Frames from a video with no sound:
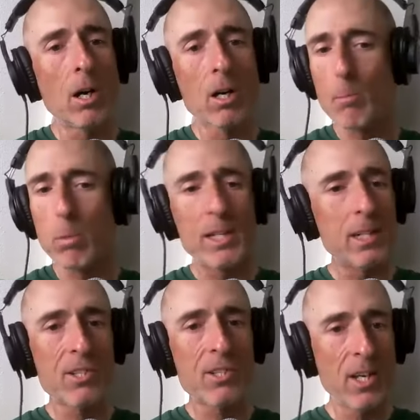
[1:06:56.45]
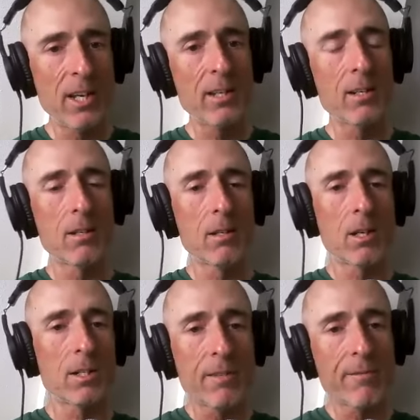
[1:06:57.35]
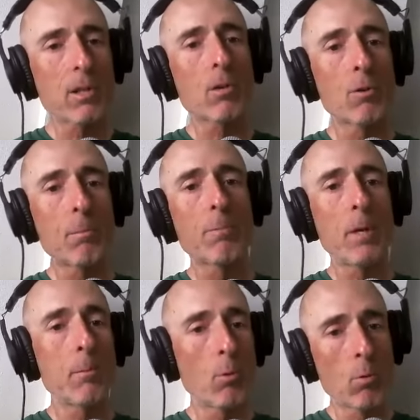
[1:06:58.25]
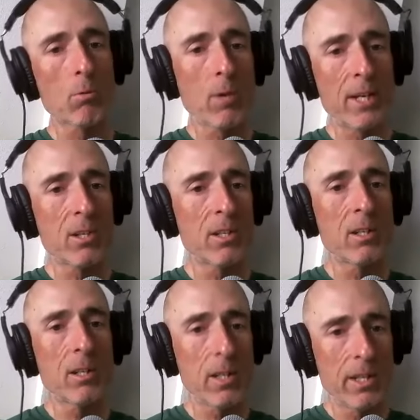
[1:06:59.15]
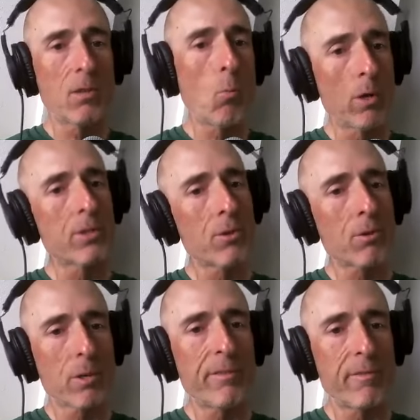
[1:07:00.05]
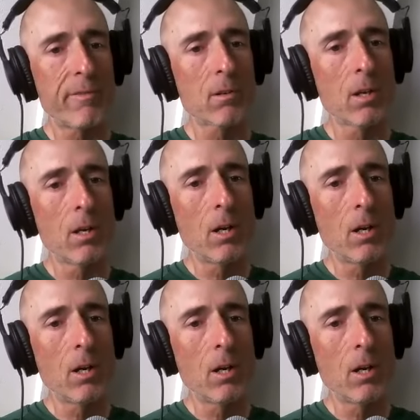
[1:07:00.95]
a completely set a different group of people were racing in the one, two, three field.